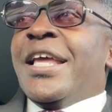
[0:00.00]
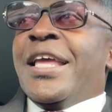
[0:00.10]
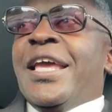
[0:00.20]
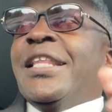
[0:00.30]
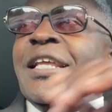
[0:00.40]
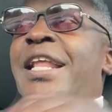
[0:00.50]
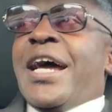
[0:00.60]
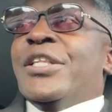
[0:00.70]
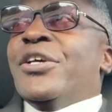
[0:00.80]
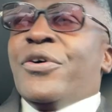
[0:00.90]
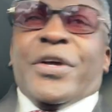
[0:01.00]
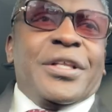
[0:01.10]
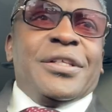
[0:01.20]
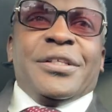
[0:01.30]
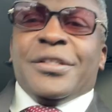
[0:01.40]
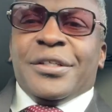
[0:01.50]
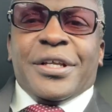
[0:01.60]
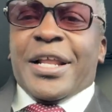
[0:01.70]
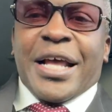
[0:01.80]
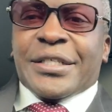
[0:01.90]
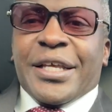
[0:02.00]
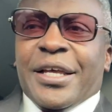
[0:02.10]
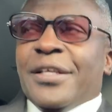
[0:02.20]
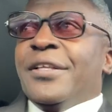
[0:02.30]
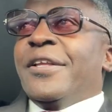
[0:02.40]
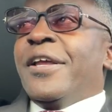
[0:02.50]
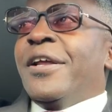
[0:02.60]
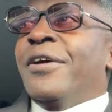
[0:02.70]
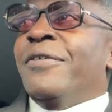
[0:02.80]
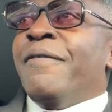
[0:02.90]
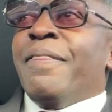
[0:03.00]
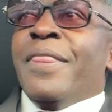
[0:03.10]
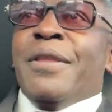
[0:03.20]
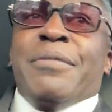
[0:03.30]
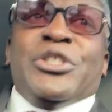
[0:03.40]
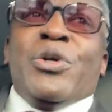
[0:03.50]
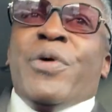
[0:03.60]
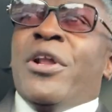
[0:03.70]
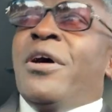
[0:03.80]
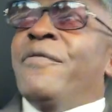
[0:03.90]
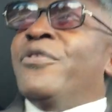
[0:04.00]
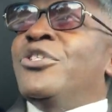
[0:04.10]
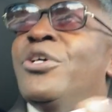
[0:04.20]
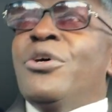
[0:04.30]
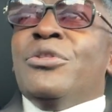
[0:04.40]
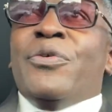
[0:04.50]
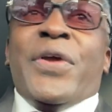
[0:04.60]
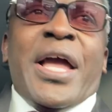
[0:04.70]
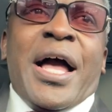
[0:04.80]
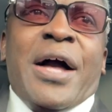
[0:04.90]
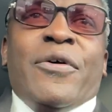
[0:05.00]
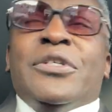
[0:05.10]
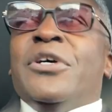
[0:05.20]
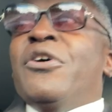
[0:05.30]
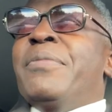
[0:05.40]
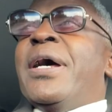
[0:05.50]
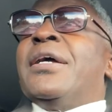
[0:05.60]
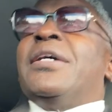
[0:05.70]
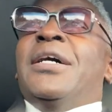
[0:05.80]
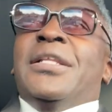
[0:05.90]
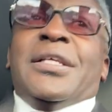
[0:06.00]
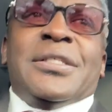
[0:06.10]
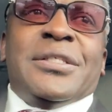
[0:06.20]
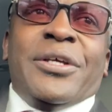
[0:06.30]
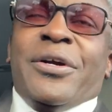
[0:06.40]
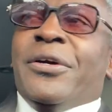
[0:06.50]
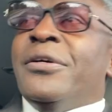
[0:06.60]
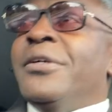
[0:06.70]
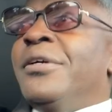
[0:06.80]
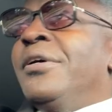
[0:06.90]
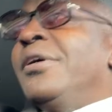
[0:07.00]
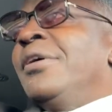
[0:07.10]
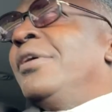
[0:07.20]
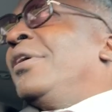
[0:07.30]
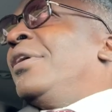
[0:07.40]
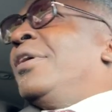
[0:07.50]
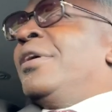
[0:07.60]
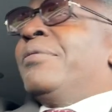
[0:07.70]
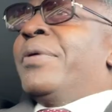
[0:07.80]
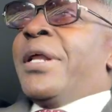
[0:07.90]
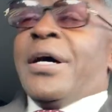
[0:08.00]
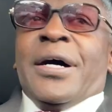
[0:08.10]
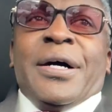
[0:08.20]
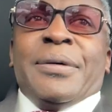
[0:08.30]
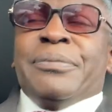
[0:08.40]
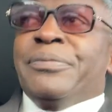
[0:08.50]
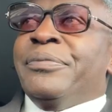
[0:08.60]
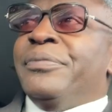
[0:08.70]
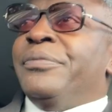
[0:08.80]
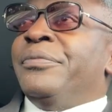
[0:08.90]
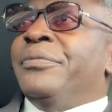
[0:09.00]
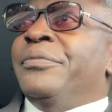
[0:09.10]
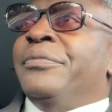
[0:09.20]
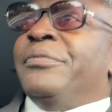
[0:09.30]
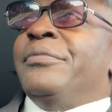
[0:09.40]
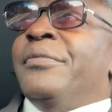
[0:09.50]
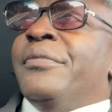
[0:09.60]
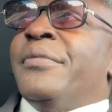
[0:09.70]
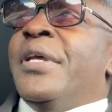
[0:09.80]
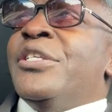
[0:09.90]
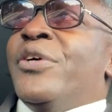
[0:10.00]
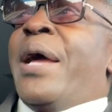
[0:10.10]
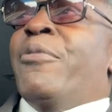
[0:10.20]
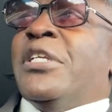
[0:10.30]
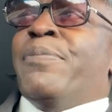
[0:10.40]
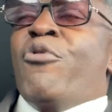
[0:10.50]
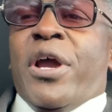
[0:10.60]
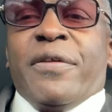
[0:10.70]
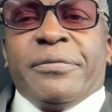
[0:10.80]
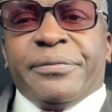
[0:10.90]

He did not do it. And that's it, you know, but you went on for two, three hours. Oh my goodness, sir. But, um, so that brings a point.